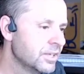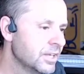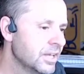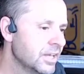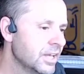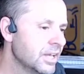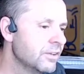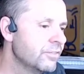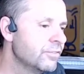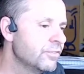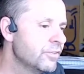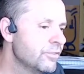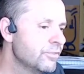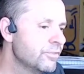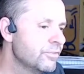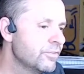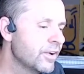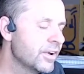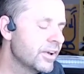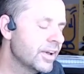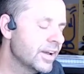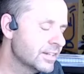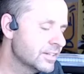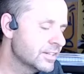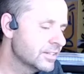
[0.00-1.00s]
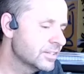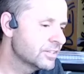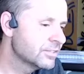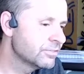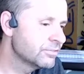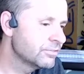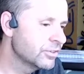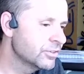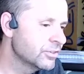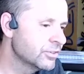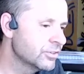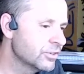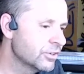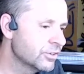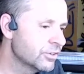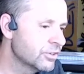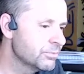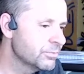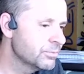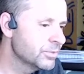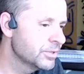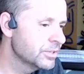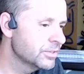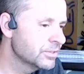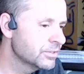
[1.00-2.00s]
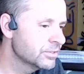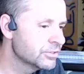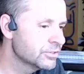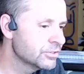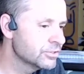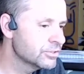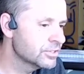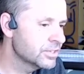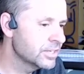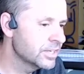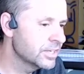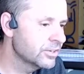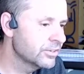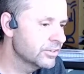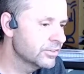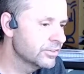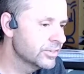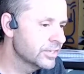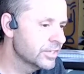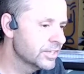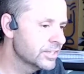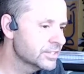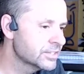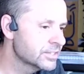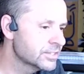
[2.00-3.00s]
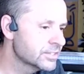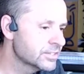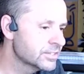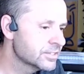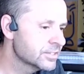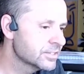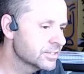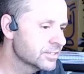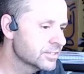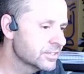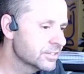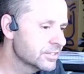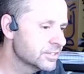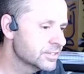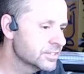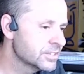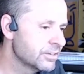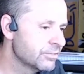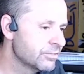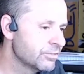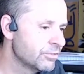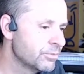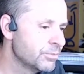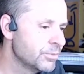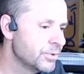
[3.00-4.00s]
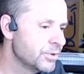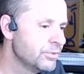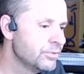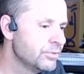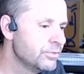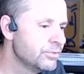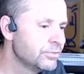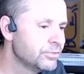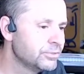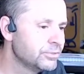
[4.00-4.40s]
If you've added the wrong document, just click on this and say remove.